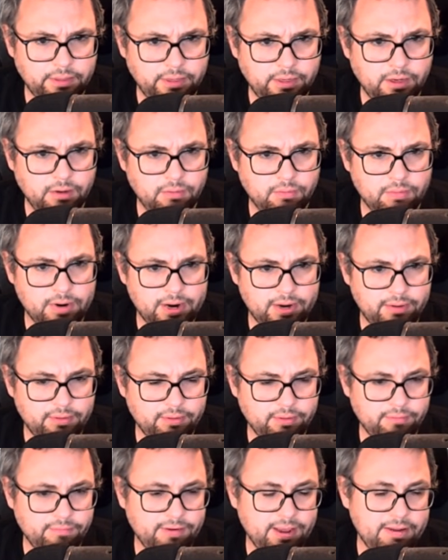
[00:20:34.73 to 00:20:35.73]
Oh, right.
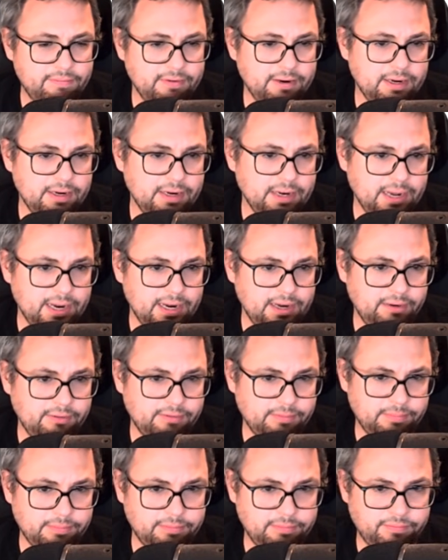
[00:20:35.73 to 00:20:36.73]
They're a 5 and a 9,
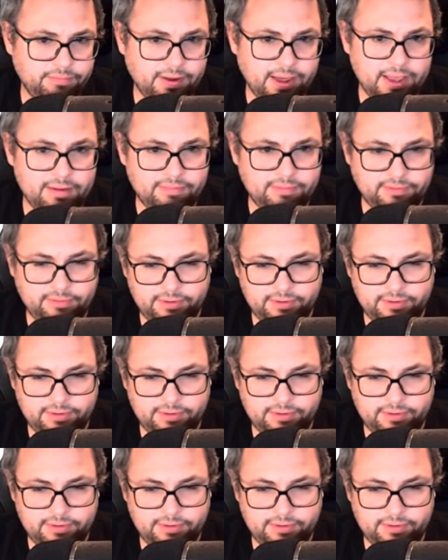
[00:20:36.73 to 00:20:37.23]
except the 5